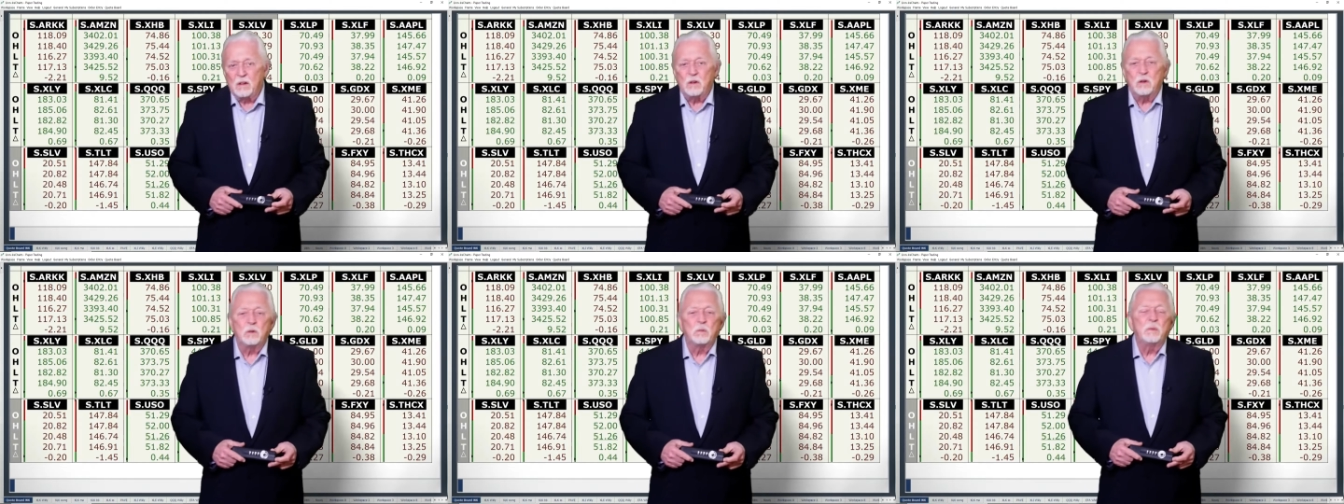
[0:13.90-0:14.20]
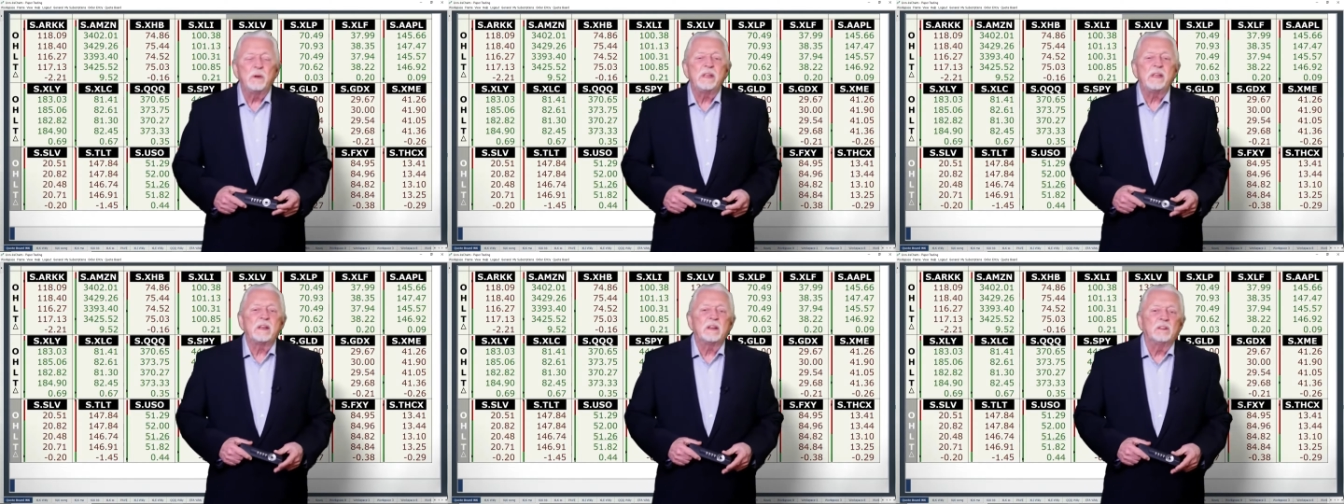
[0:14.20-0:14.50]
Good
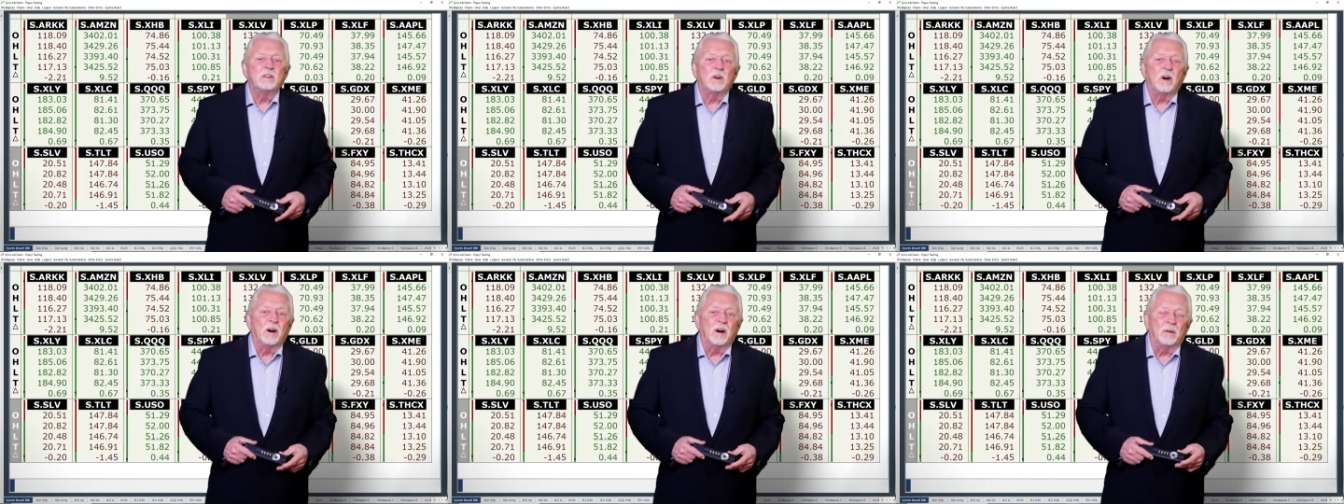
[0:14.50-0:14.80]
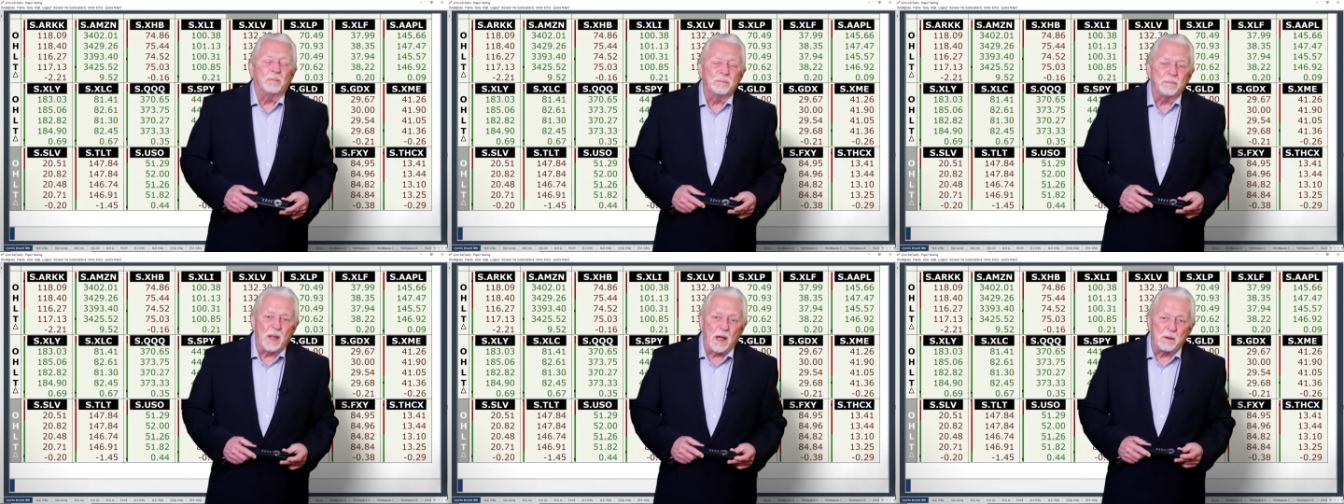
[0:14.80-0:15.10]
weekend,
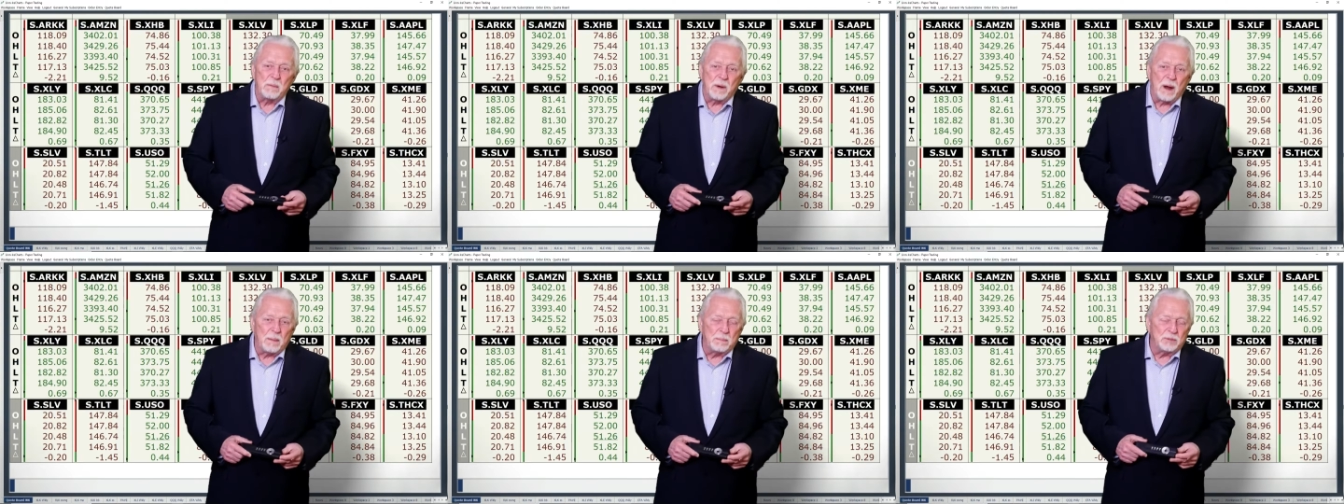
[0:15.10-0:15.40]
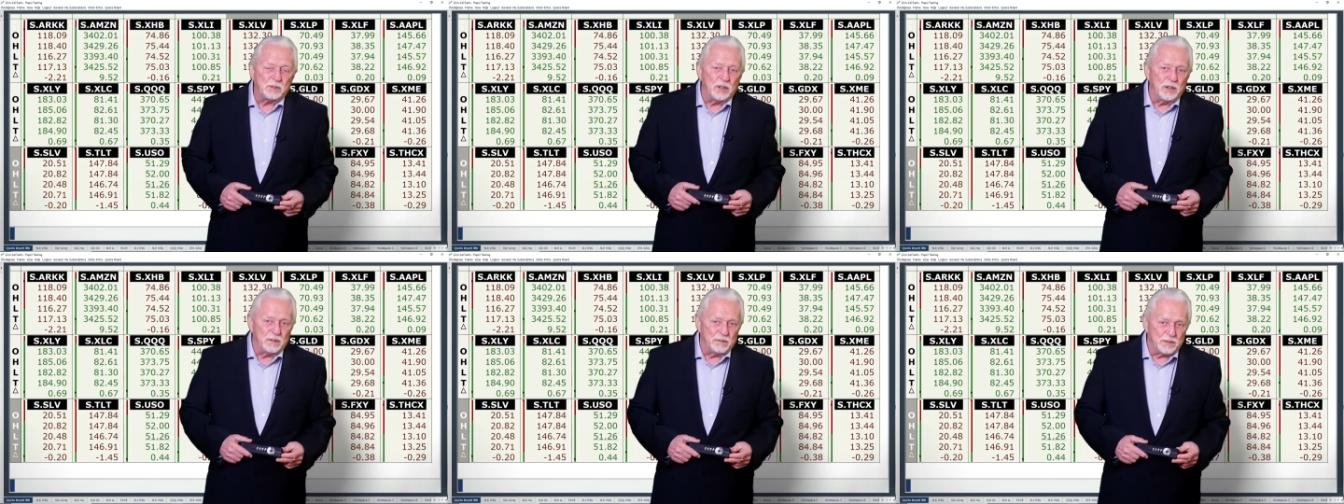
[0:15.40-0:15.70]
all. I'm Ira
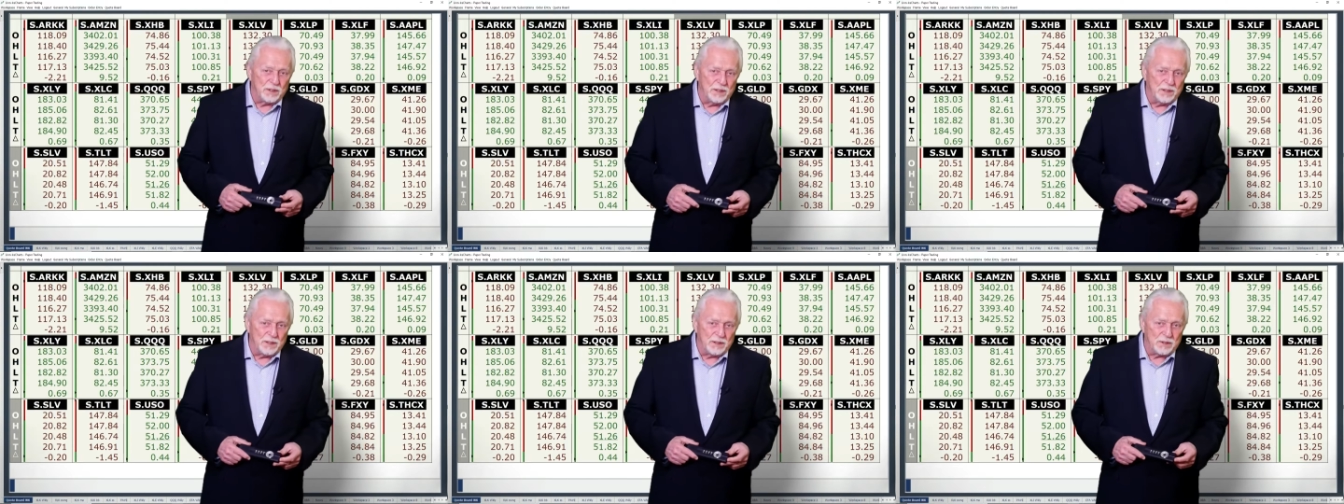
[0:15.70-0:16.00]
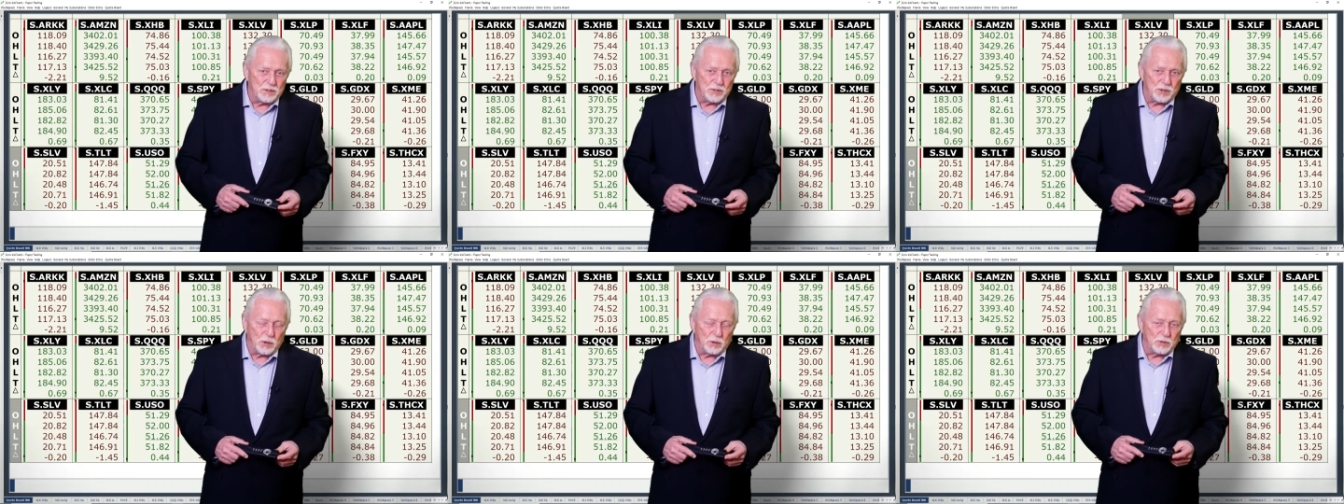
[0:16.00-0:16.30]
Epstein of Linn &
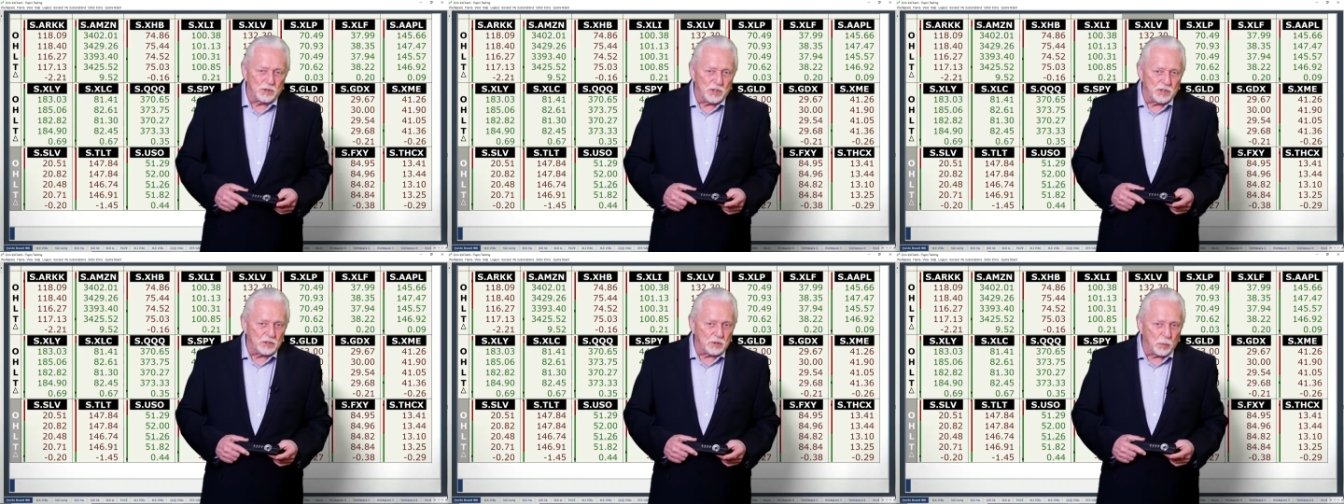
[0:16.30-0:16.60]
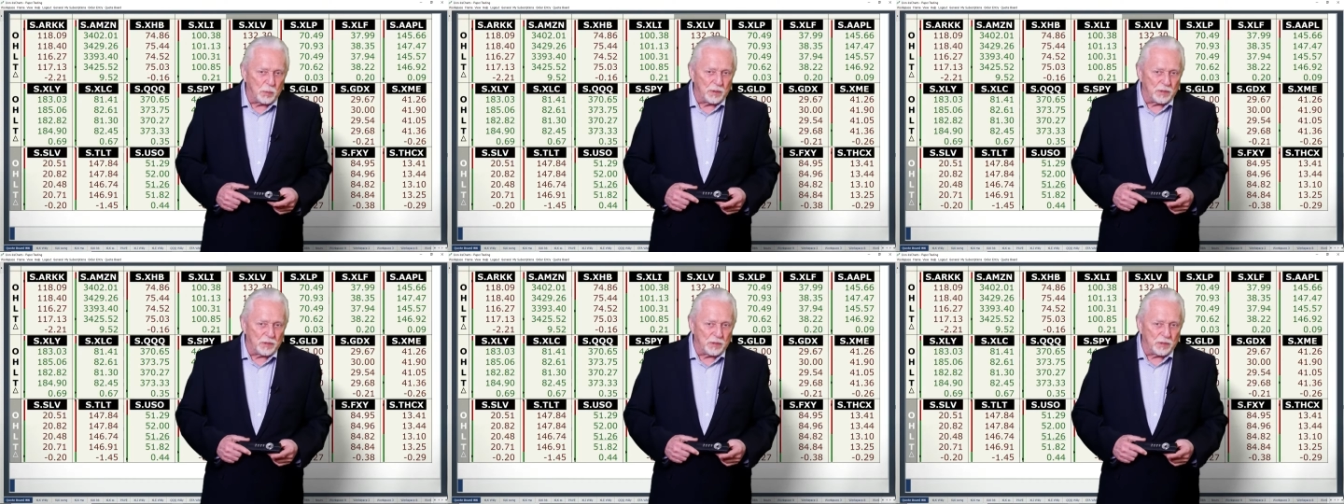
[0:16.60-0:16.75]
Associates